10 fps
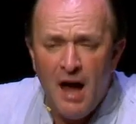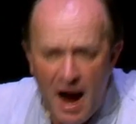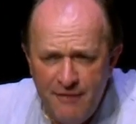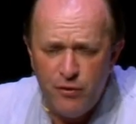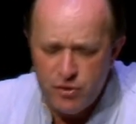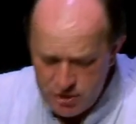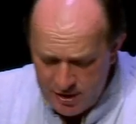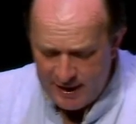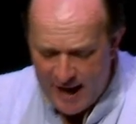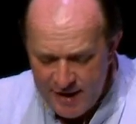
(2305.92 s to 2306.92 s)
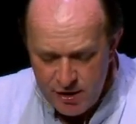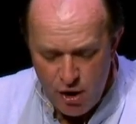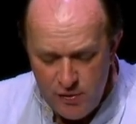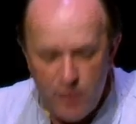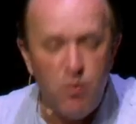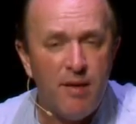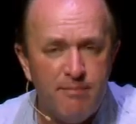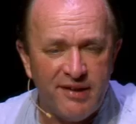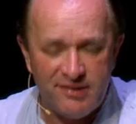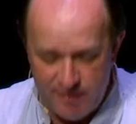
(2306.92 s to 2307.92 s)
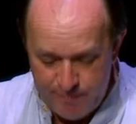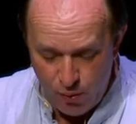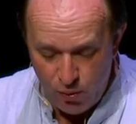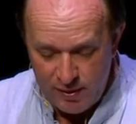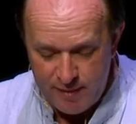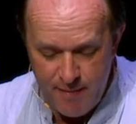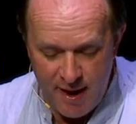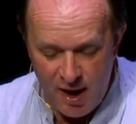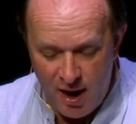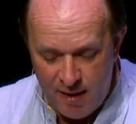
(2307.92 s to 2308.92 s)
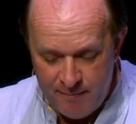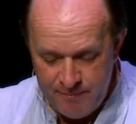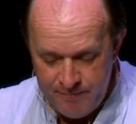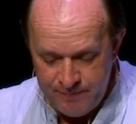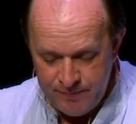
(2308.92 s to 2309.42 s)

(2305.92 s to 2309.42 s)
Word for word: I fortunately had only one musket ball in my arm.